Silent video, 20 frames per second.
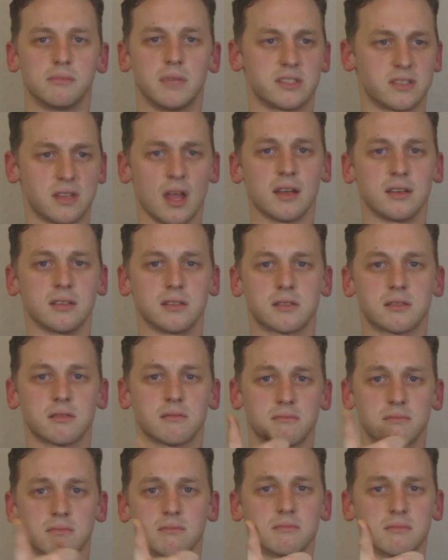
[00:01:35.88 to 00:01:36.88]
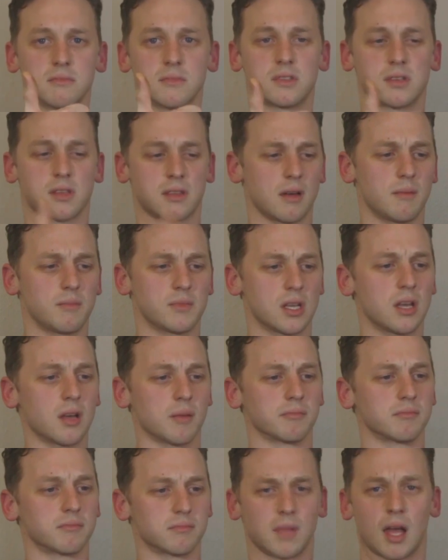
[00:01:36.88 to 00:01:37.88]
It's nice. It's a thumbs
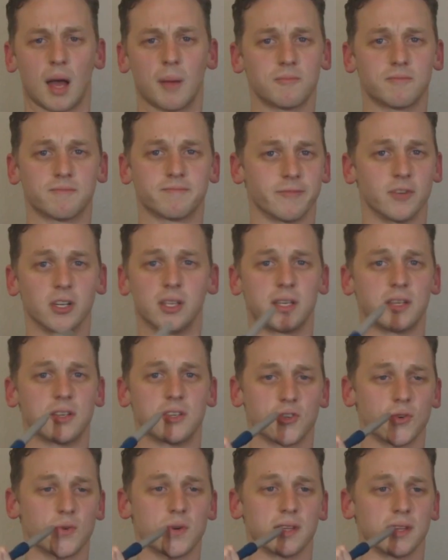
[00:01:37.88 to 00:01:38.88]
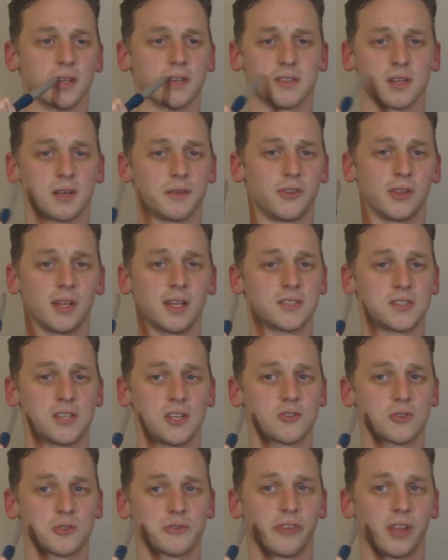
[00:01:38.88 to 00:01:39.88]
up. I'm really enjoying this. And if you like
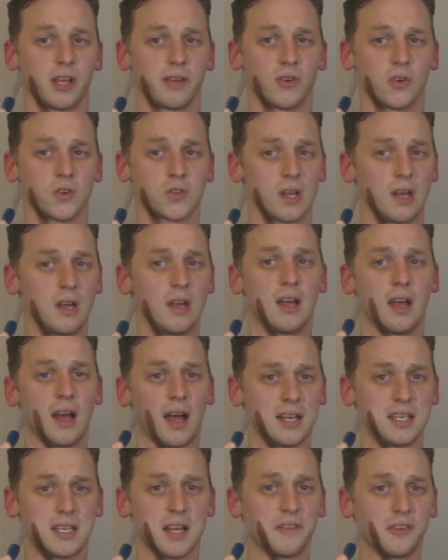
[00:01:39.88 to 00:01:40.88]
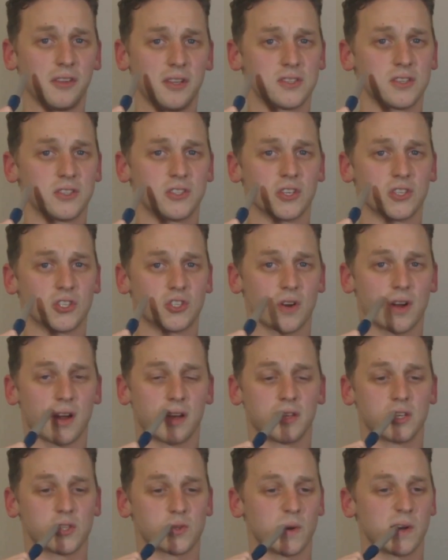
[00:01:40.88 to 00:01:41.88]
citrus flavors, I definitely suggest
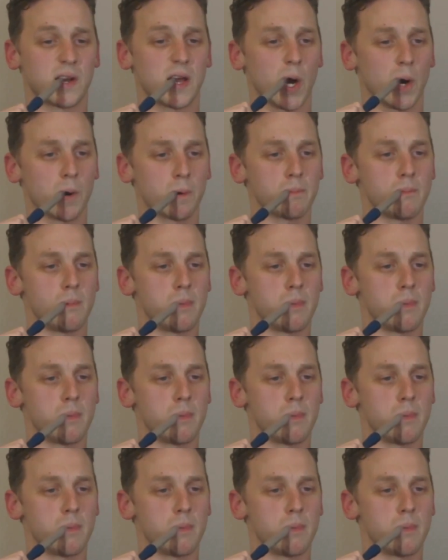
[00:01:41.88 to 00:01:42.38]
trying this one out.